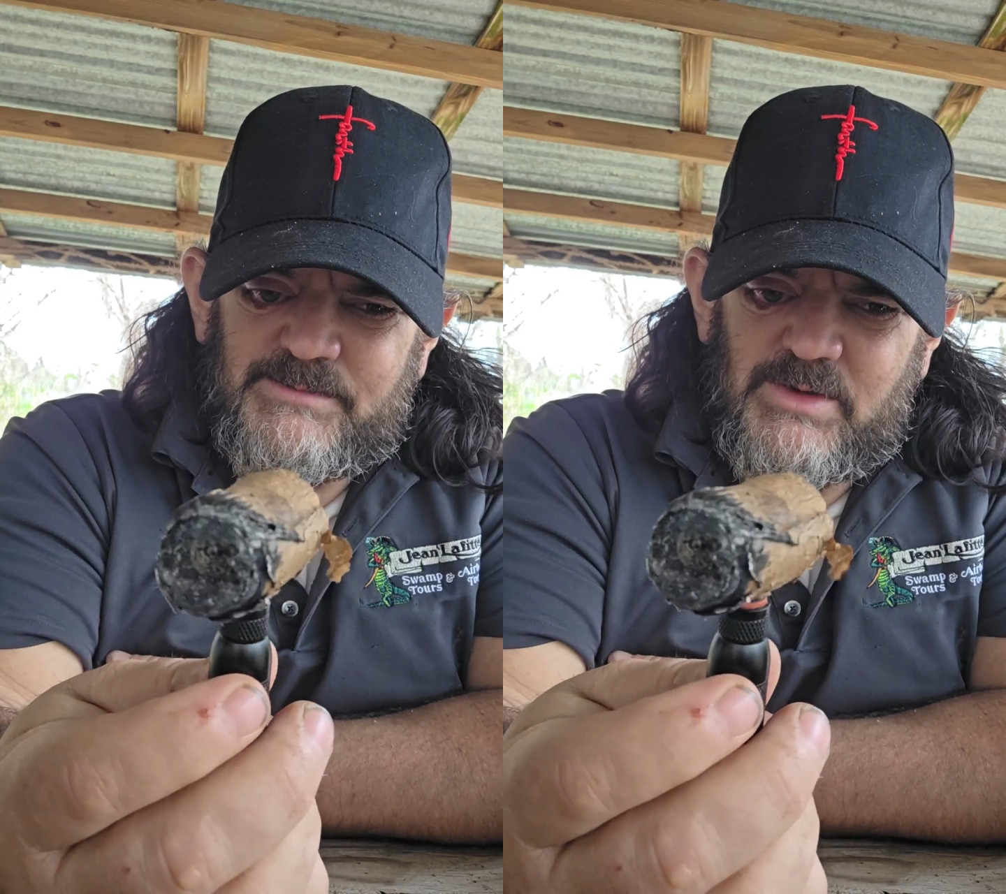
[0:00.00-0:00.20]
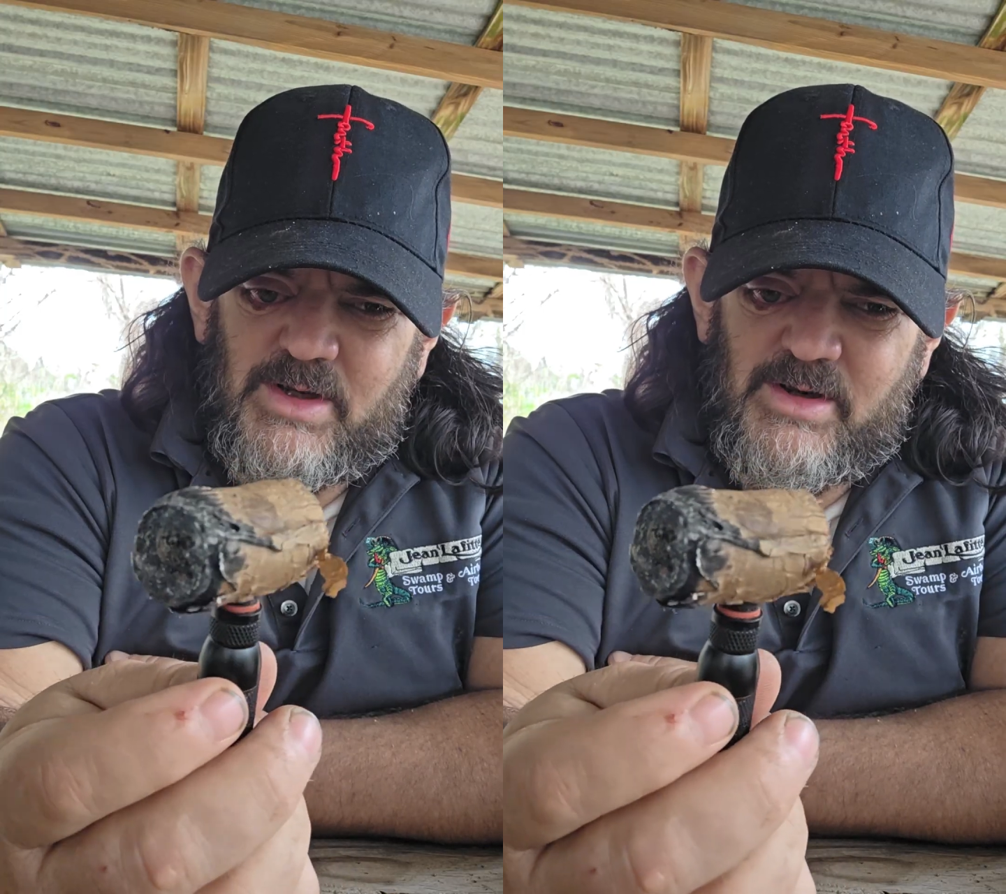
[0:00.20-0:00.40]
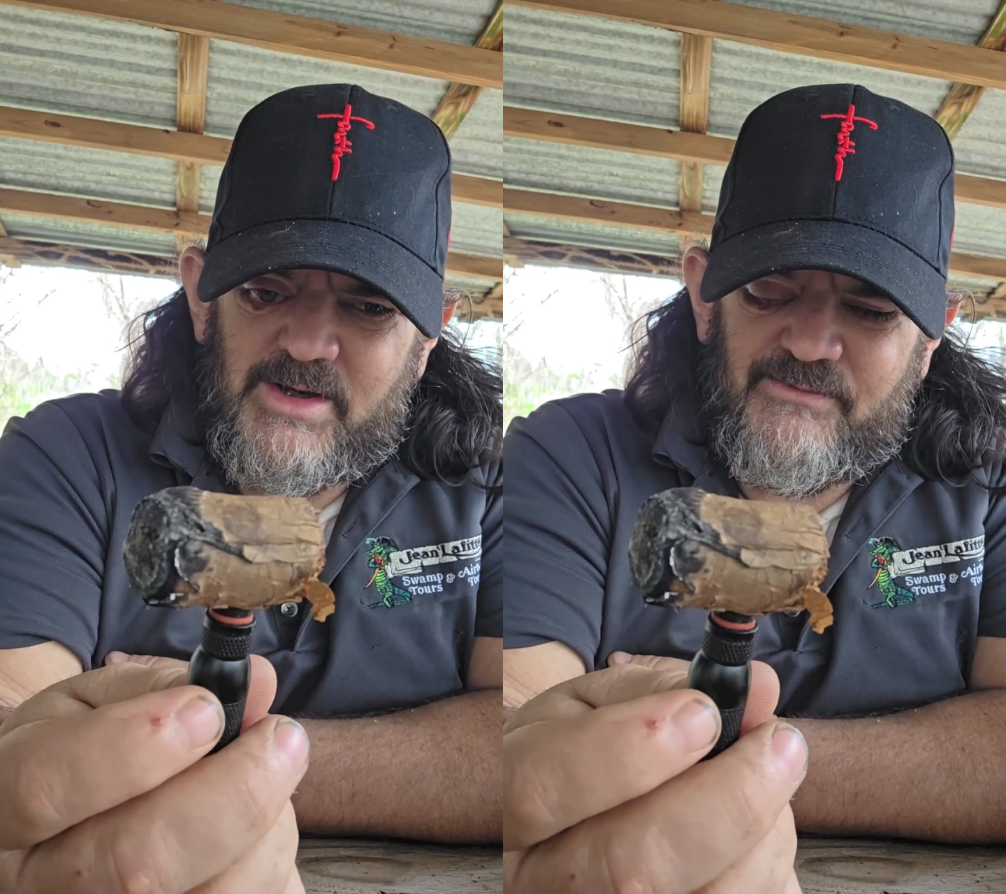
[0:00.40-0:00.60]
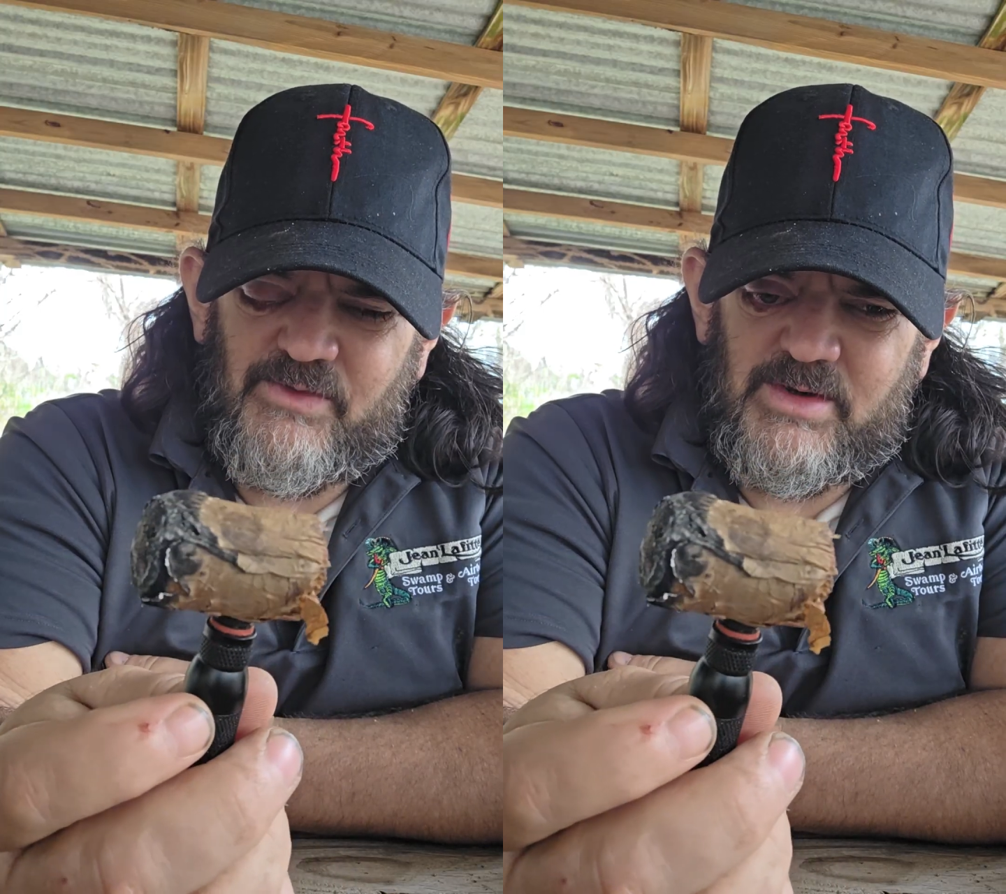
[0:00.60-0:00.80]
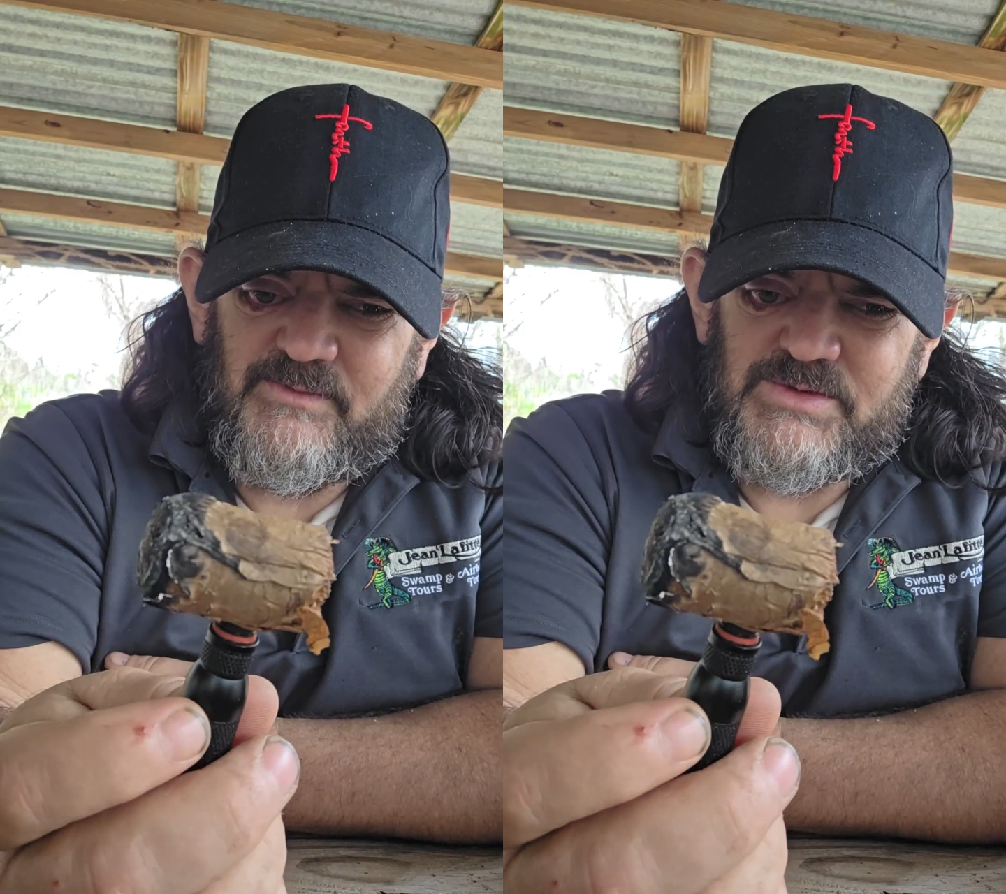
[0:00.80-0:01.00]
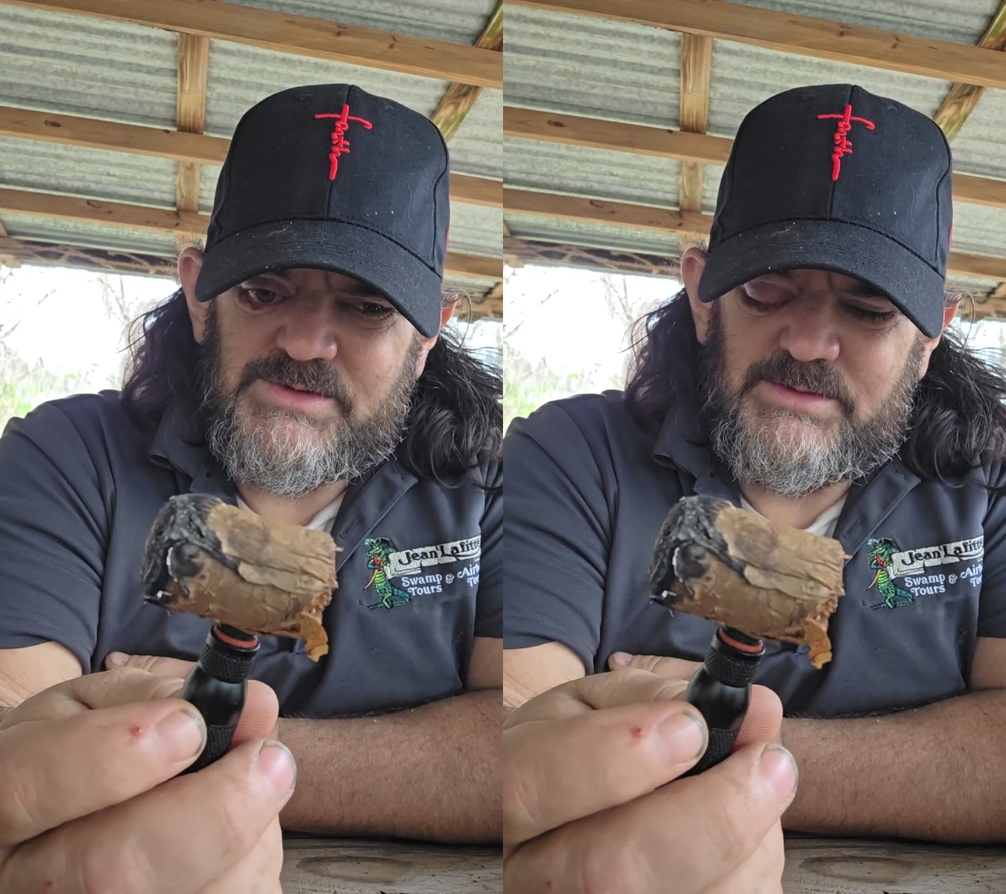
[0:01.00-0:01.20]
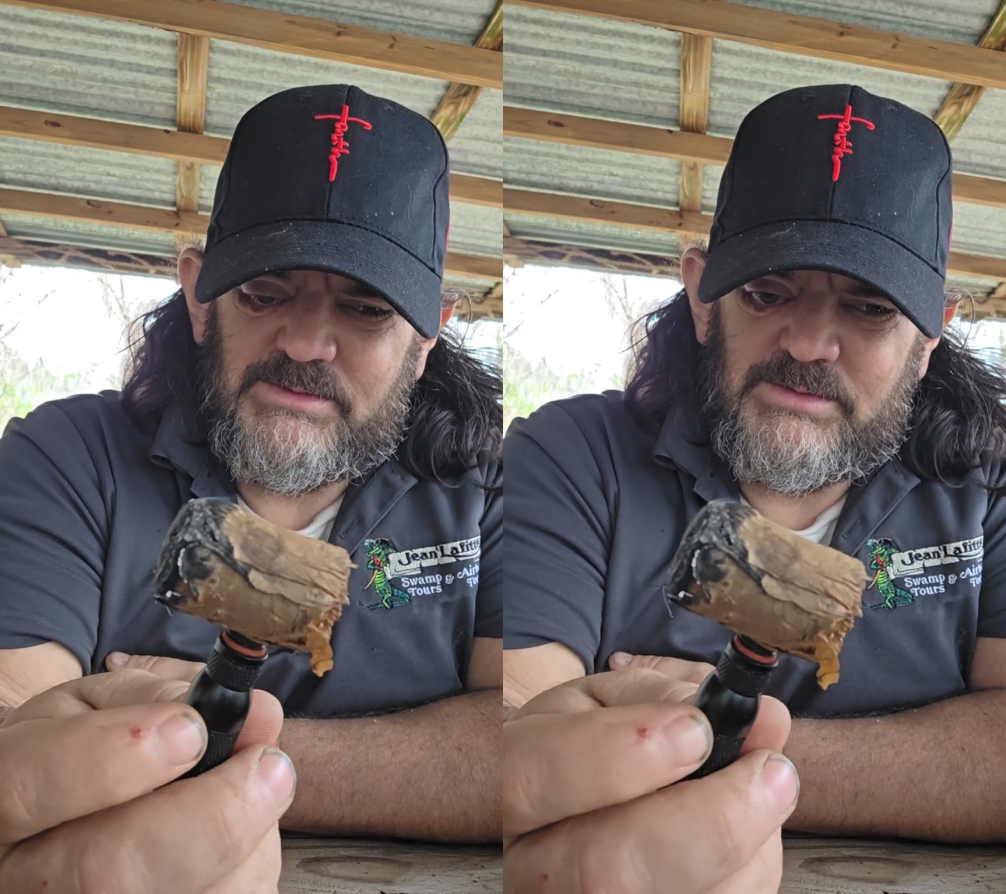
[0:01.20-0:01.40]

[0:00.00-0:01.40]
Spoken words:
the nutty flavors.